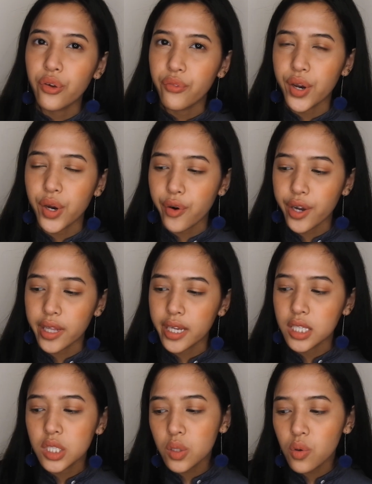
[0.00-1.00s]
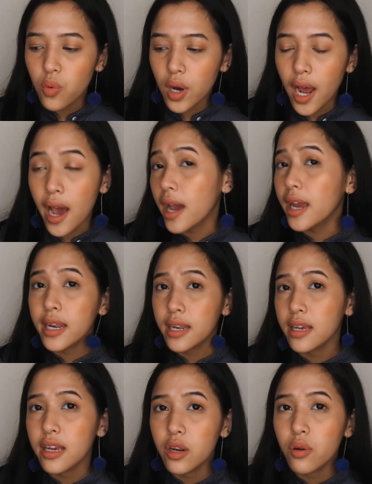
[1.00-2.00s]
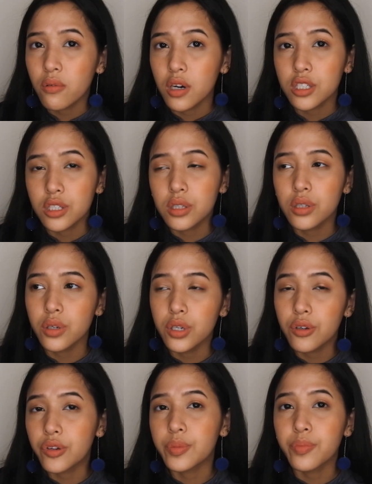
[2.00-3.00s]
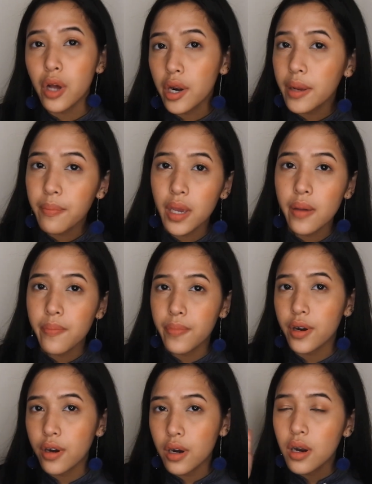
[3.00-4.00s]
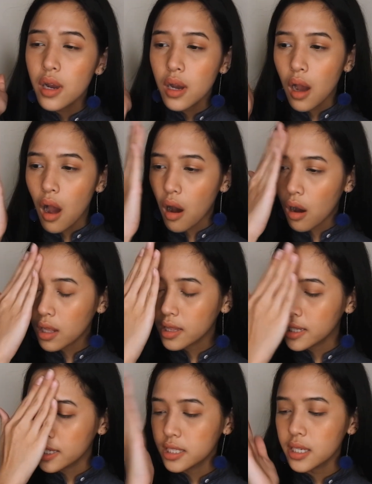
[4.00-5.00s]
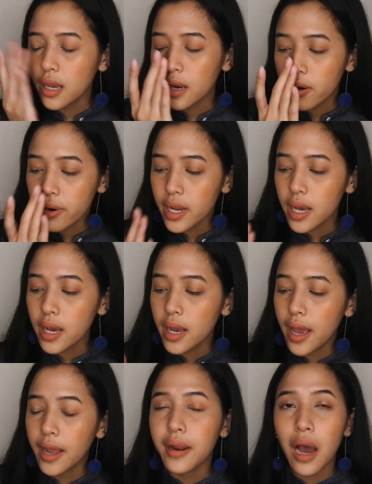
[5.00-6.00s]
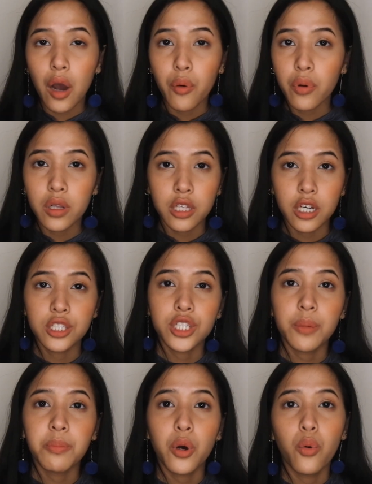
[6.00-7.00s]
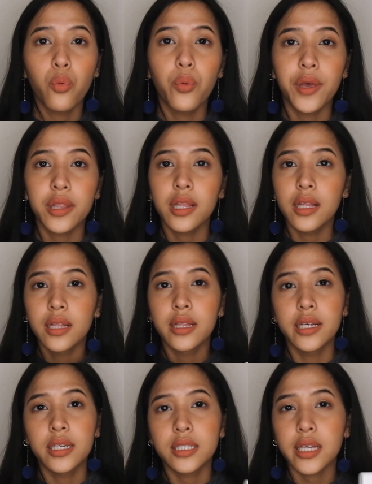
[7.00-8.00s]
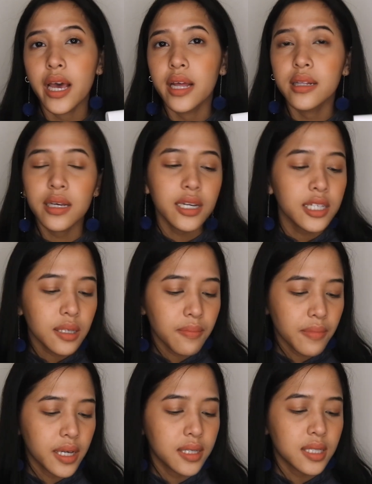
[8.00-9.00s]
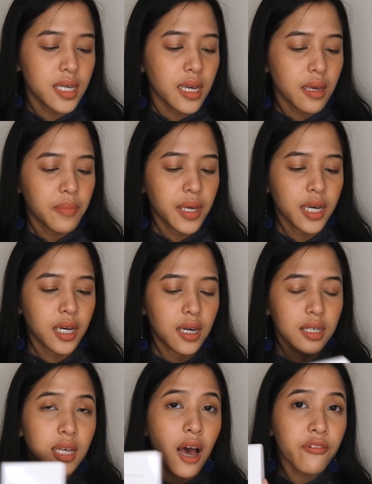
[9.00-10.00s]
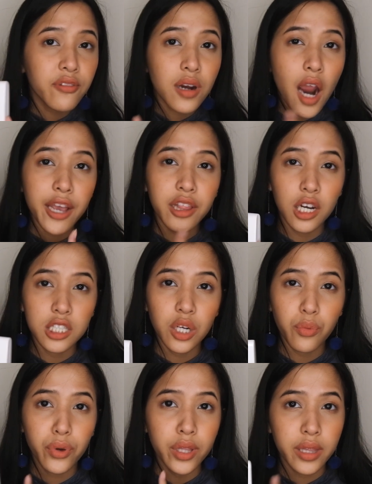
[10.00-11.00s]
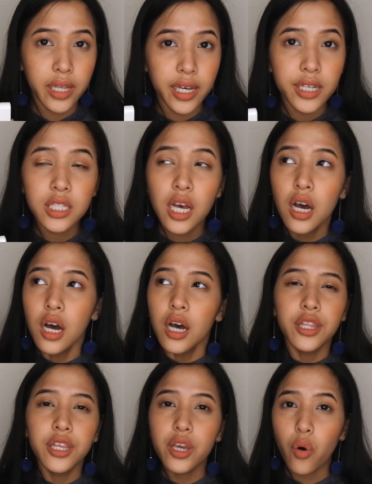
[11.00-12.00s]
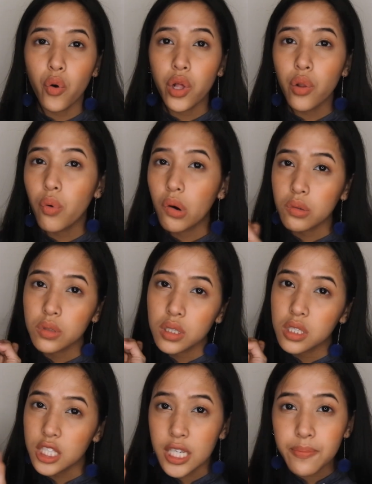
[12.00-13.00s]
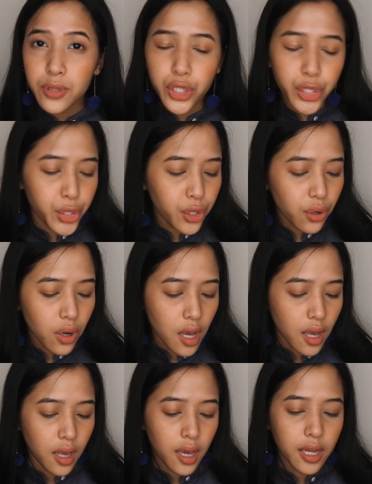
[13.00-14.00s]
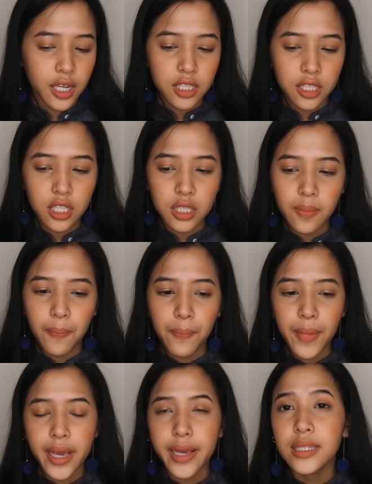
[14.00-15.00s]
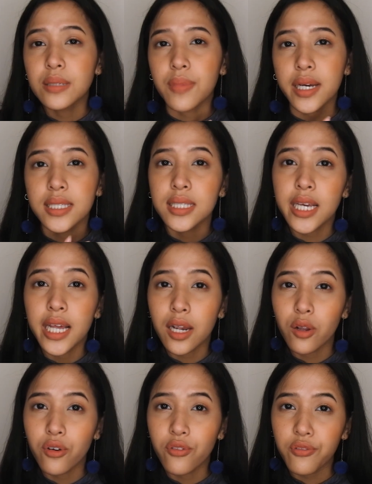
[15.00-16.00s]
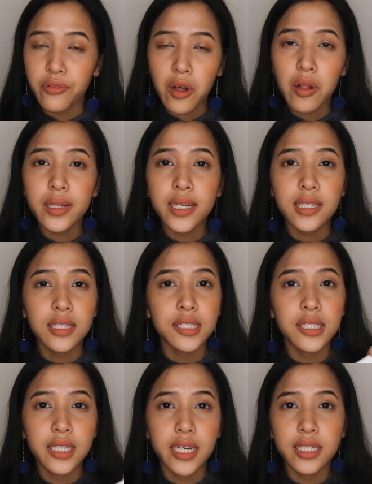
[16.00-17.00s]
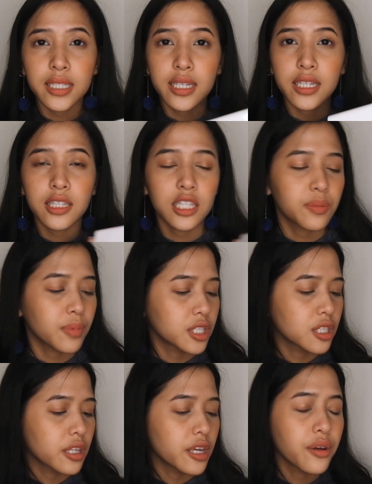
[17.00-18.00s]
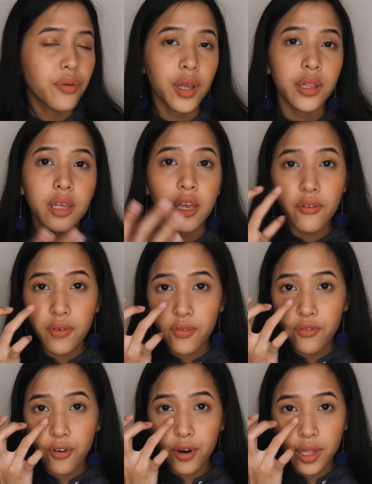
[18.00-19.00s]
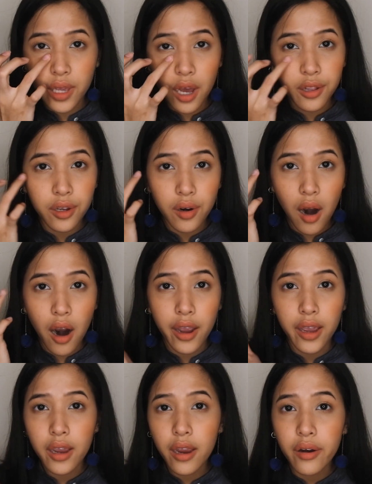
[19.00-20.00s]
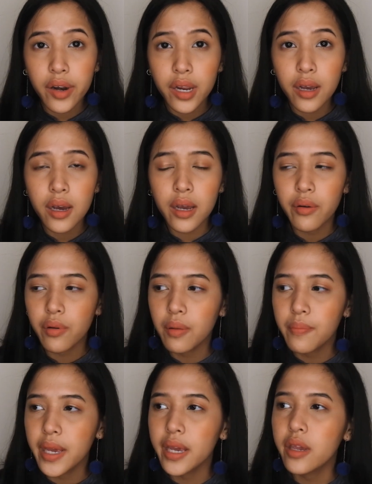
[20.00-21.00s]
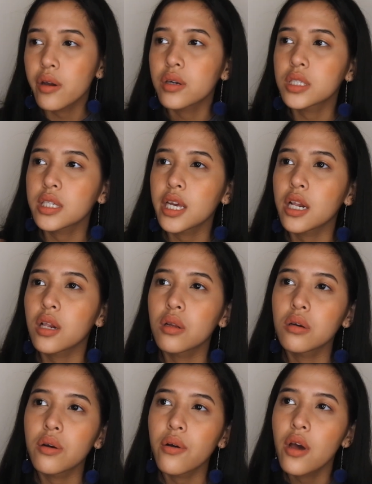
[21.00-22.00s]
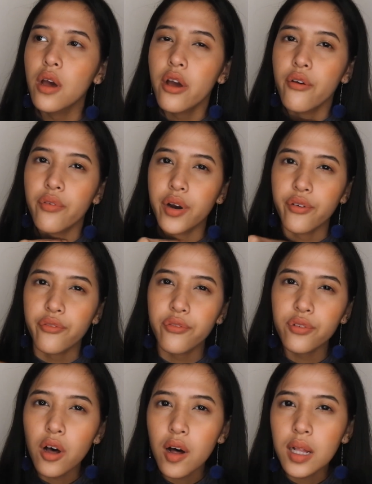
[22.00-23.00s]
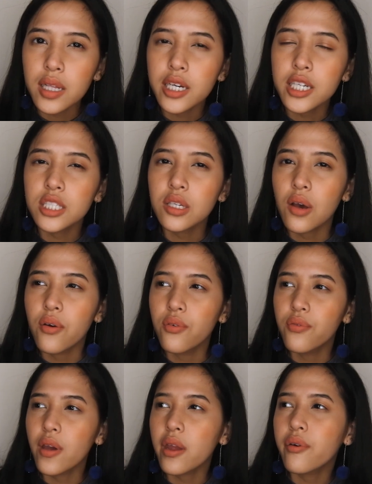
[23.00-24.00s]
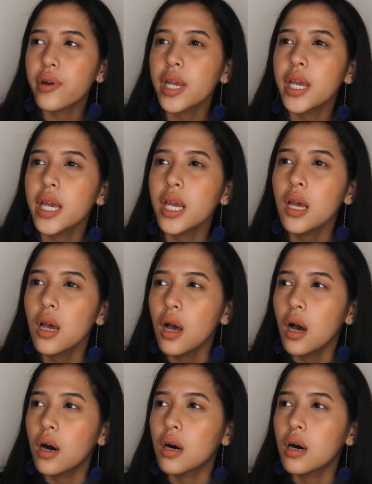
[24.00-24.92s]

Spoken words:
look very oily. So what I did was to use blotting paper on this area, and I will touch up with this, and it is amazing because after I touch up with this, the oil won't seep through and it just makes my skin look flawless. This is especially great even for the under eye area. It will make your skin look very flawless, very